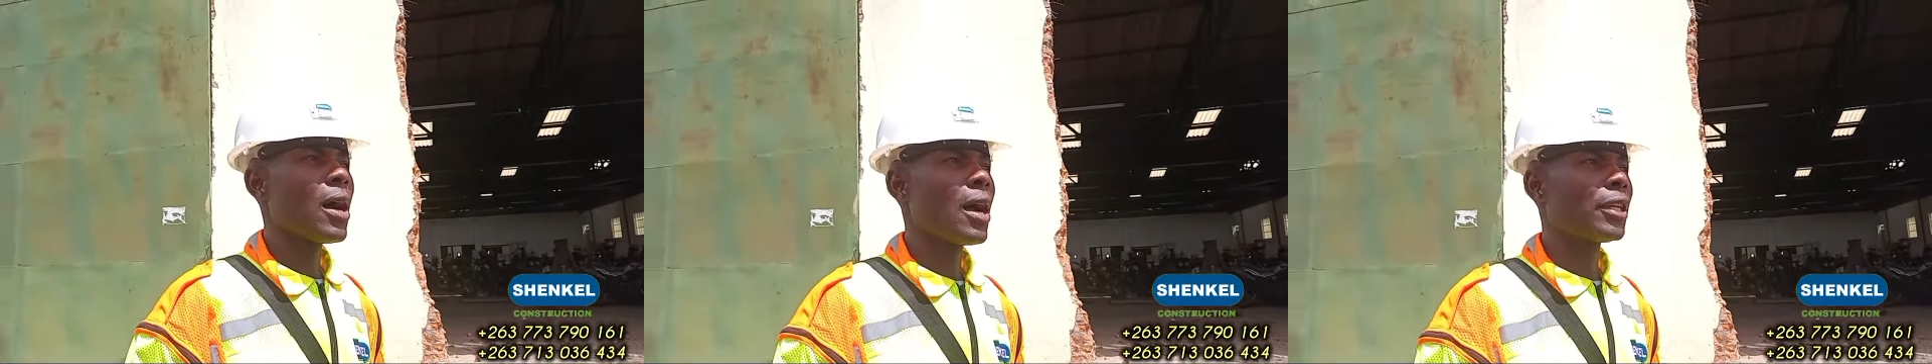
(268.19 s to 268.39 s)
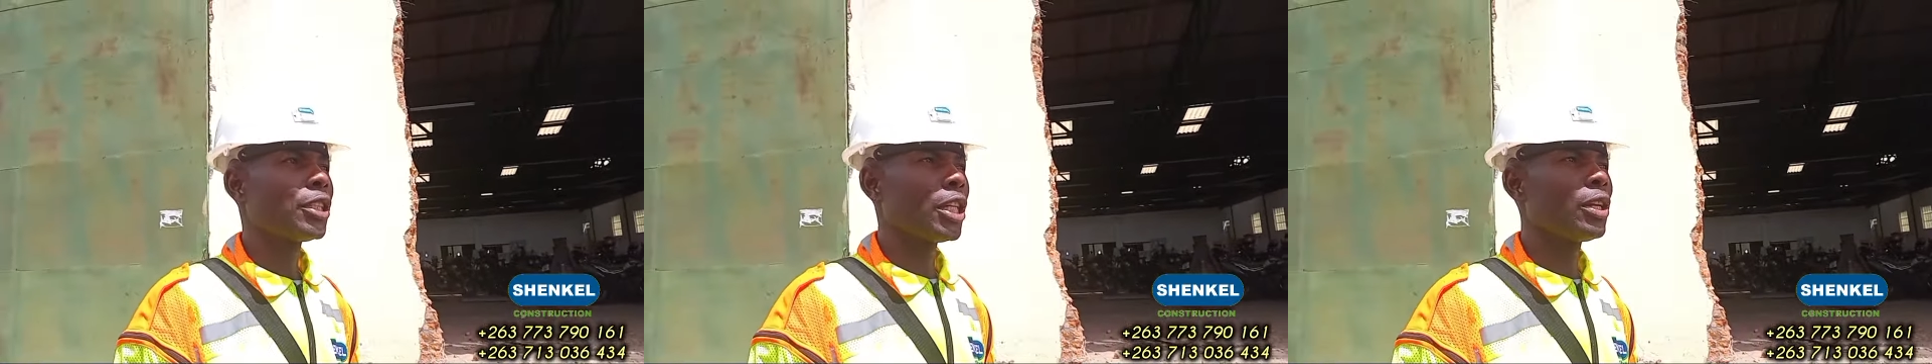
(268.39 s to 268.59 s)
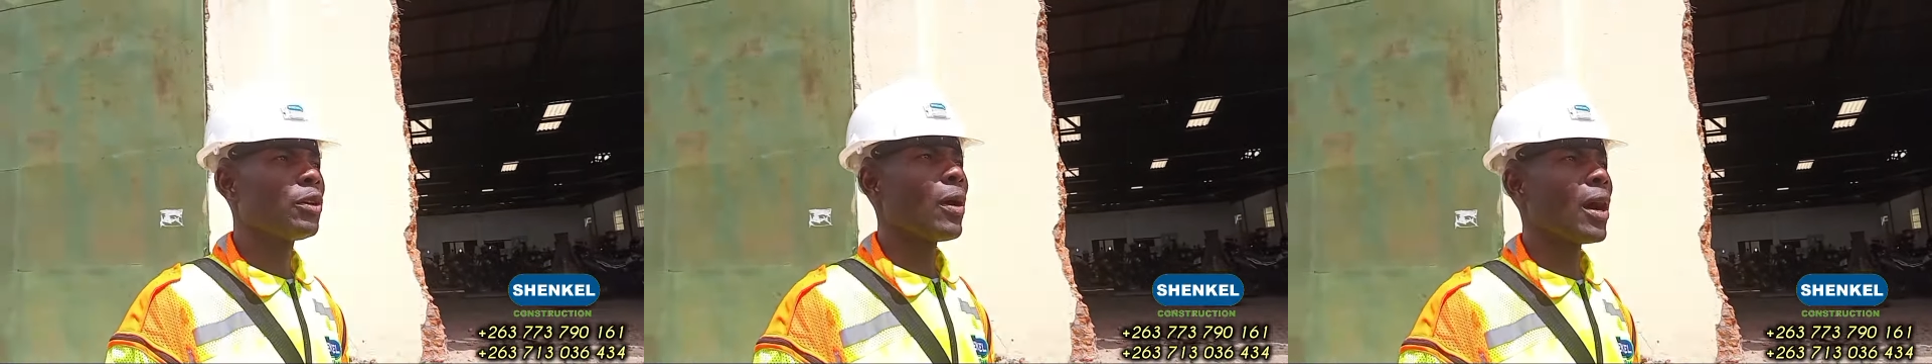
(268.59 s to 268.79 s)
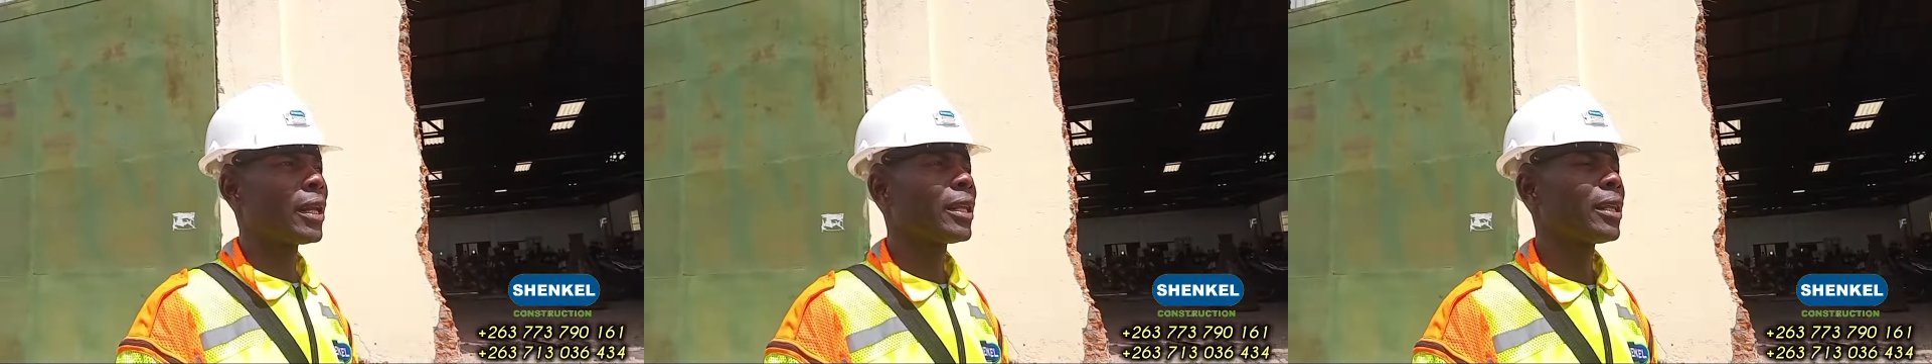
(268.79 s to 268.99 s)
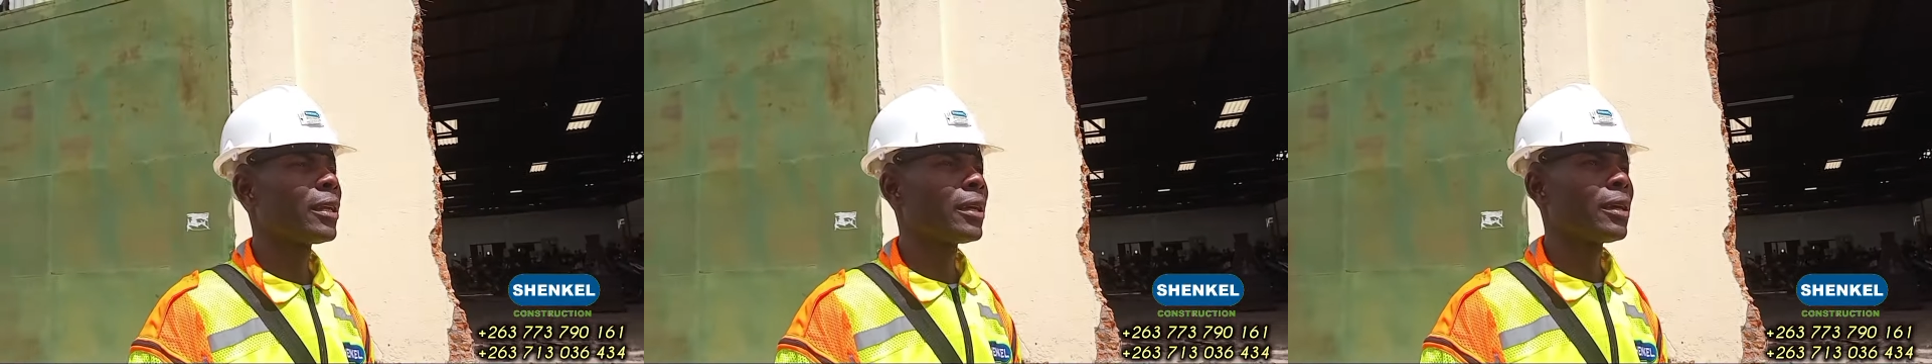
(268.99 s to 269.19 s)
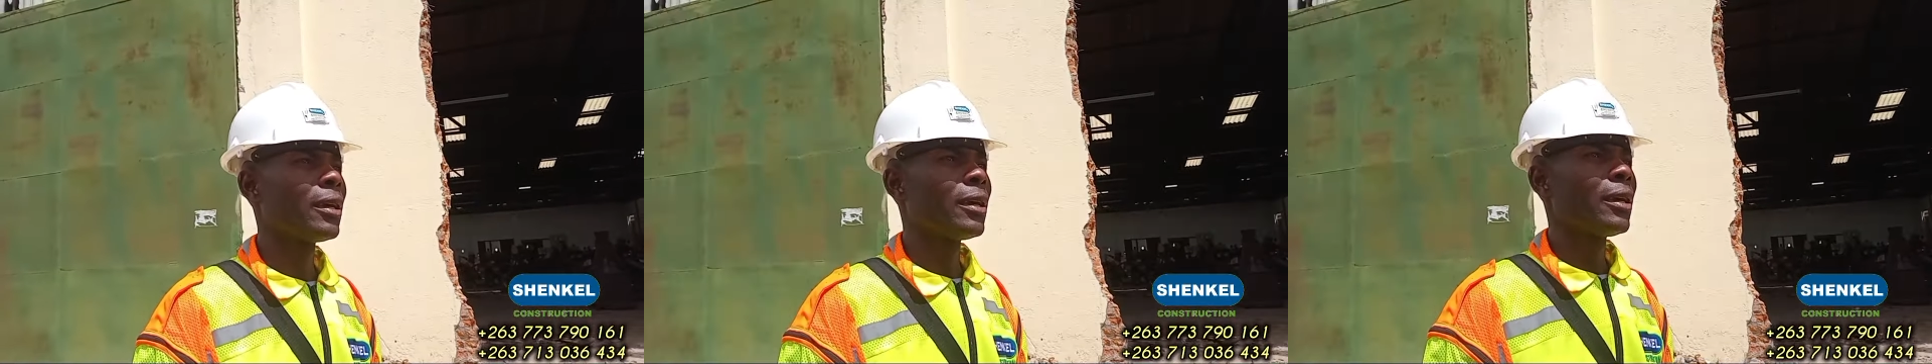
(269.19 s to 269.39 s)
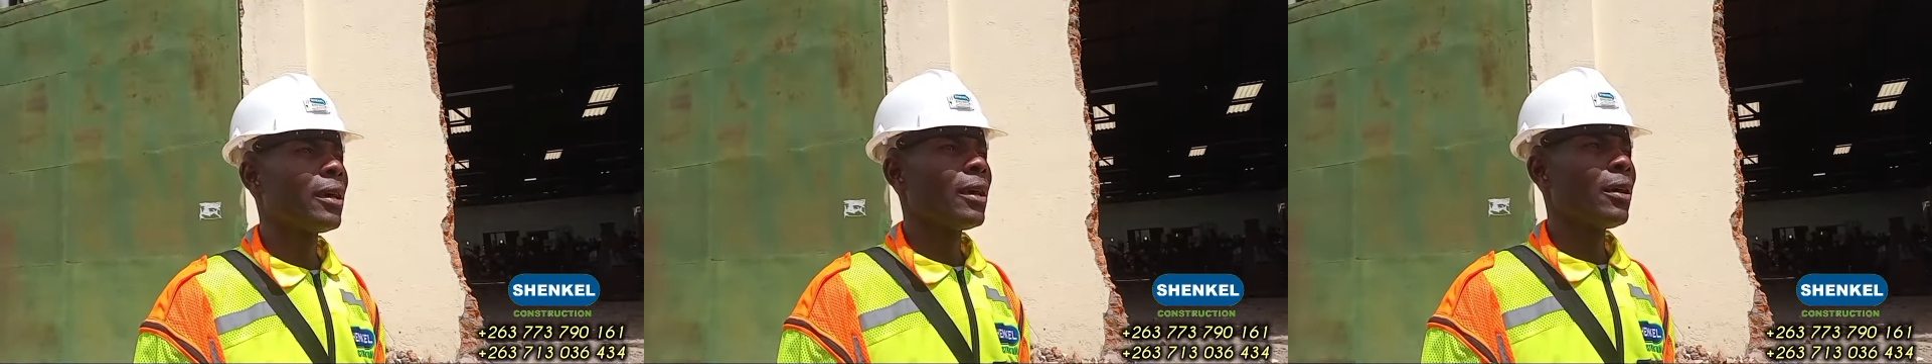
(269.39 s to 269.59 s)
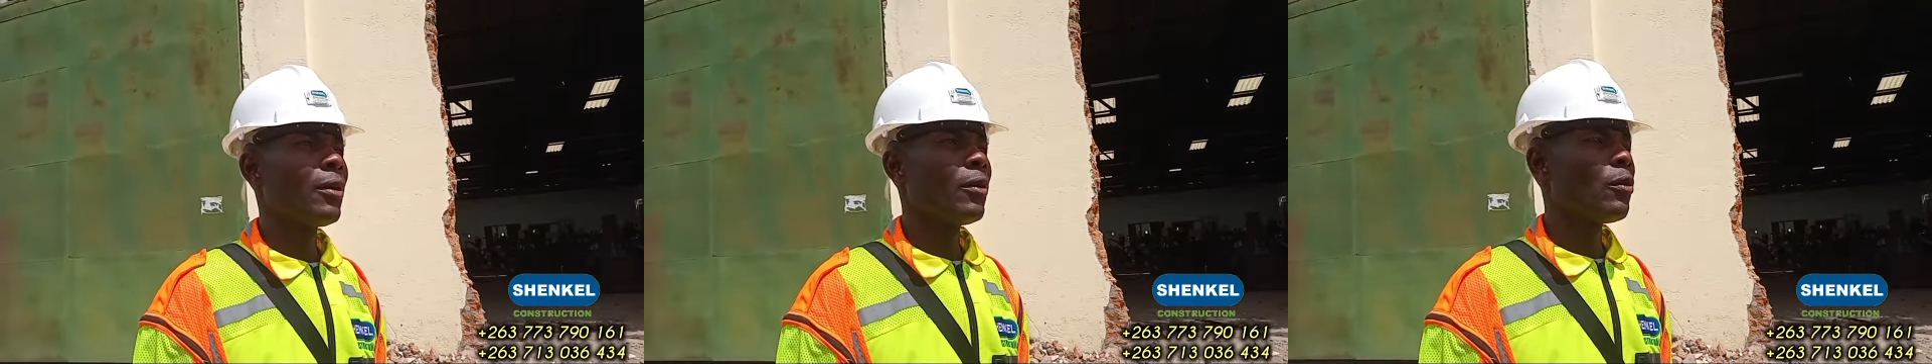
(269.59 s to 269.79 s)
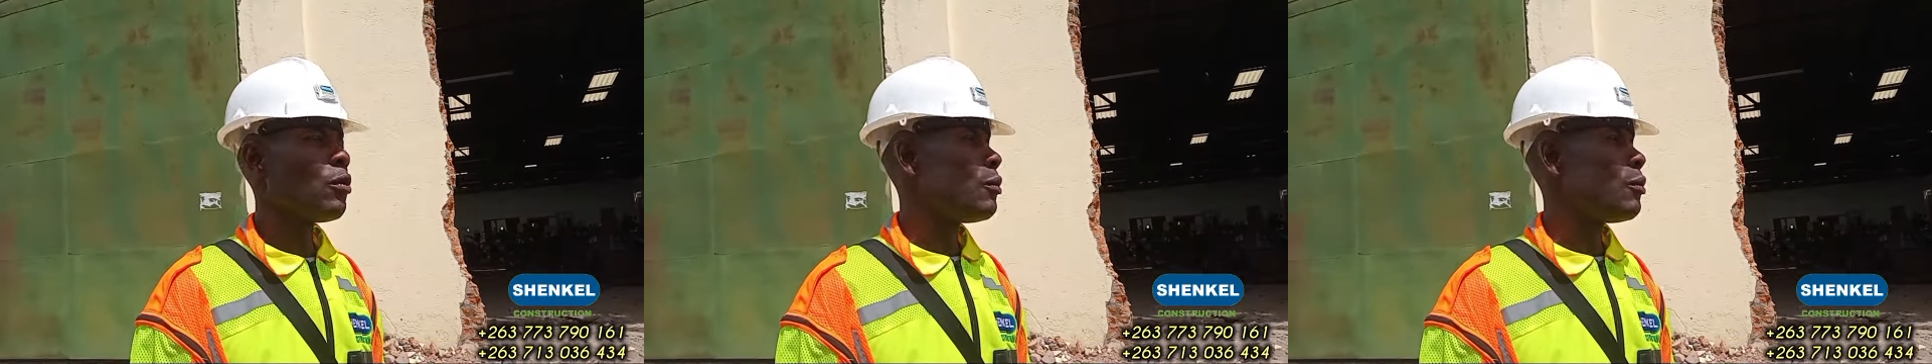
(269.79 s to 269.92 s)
January we'll